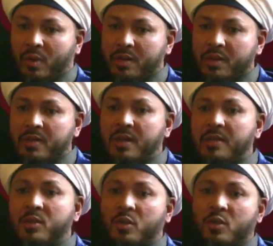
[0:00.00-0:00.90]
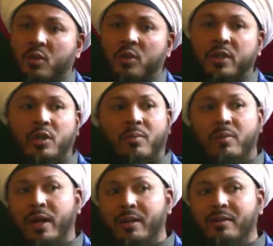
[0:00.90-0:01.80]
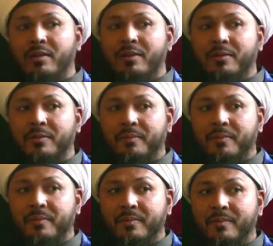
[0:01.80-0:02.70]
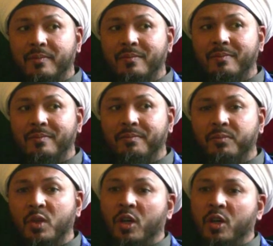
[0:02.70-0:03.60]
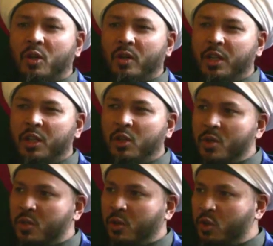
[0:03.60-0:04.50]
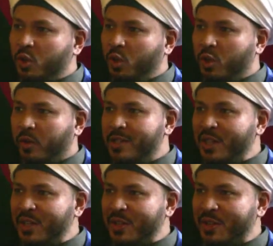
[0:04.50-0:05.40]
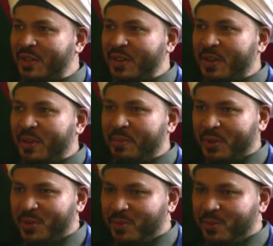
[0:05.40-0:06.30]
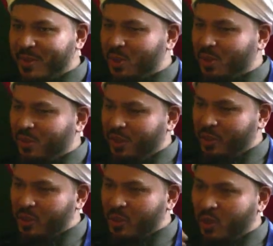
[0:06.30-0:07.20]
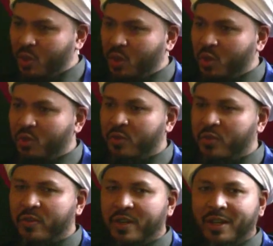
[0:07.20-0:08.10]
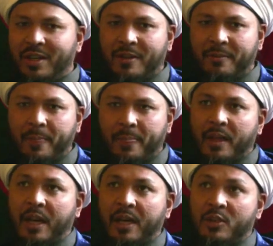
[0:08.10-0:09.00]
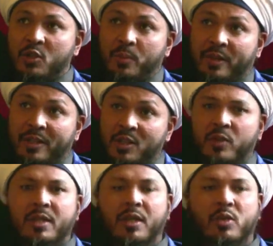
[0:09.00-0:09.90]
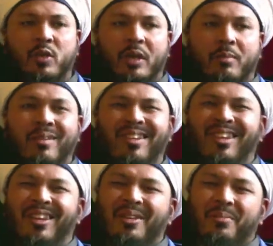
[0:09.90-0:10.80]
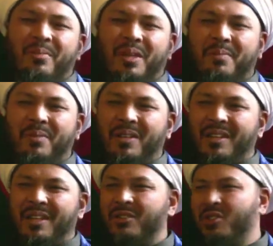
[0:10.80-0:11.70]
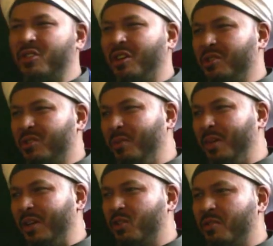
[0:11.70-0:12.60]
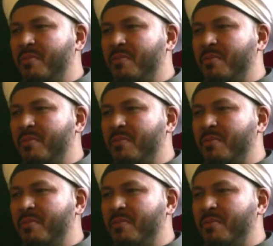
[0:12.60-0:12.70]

once he starts controlling your breath, your ego is going to go crazy, but your spirit is going to feel so free, and your spirit is going to return to him. People like to talk so much.